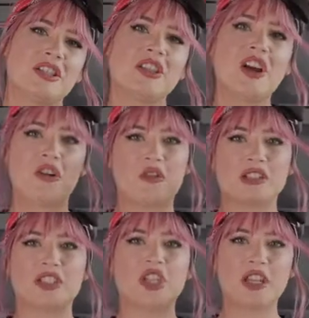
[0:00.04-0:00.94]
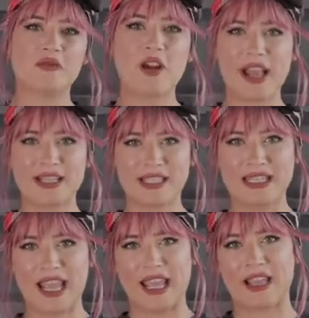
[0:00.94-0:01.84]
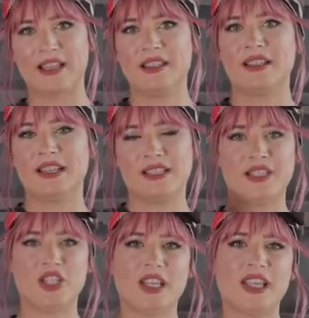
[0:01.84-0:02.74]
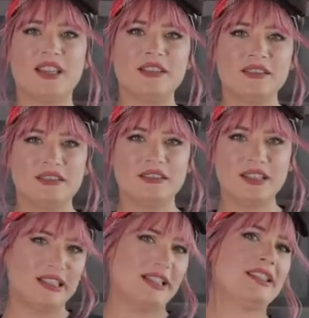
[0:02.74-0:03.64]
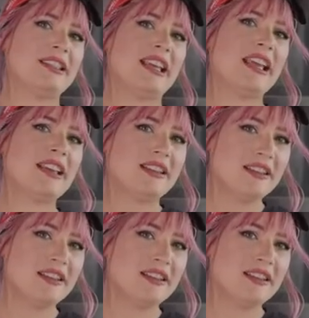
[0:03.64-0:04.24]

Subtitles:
So, chicken fried steak. Is it chicken? Is it steak?